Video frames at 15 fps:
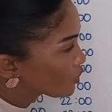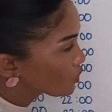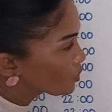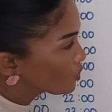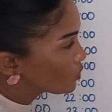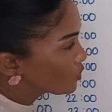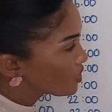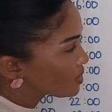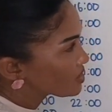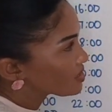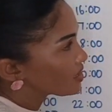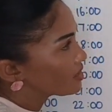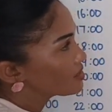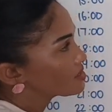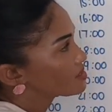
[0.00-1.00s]
to the
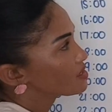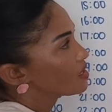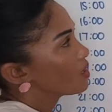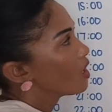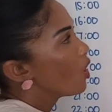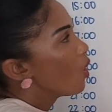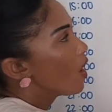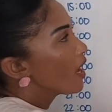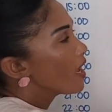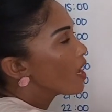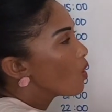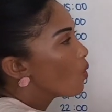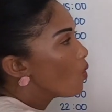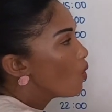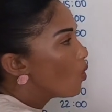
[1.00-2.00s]
6,
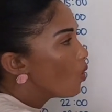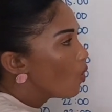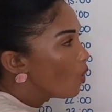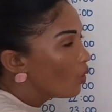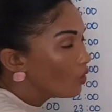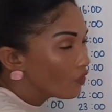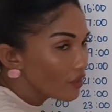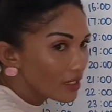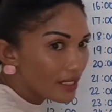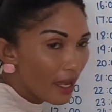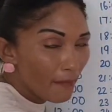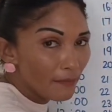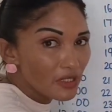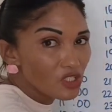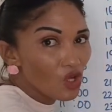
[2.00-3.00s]
all the
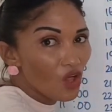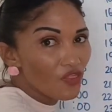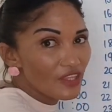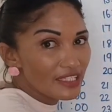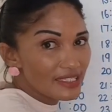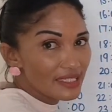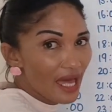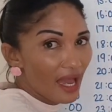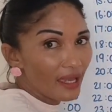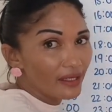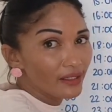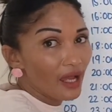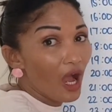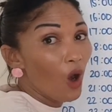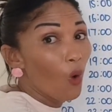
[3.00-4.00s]
numbers on the
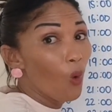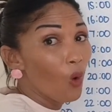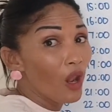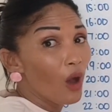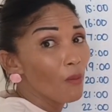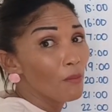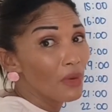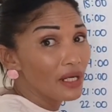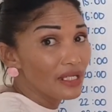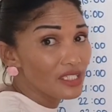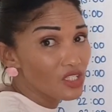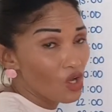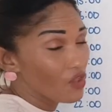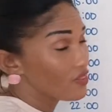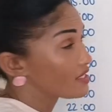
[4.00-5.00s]
side, all our
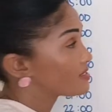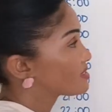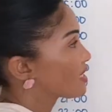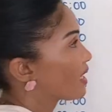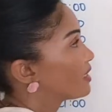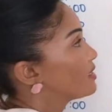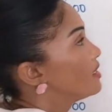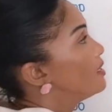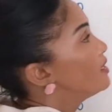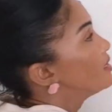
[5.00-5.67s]
minutes on the side